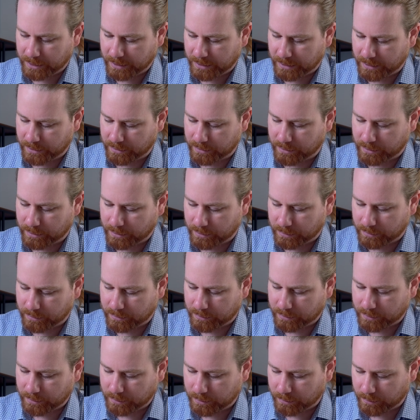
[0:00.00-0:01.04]
change?
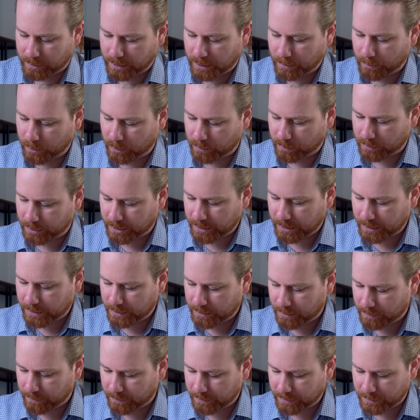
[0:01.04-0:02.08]
So chemical
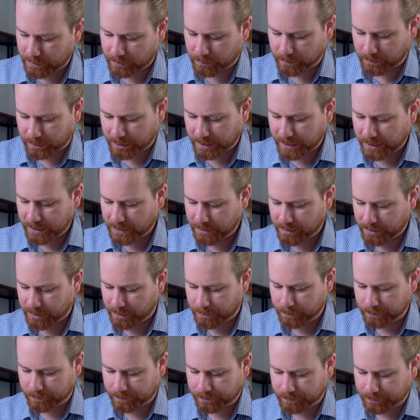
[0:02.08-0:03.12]
change, physical change.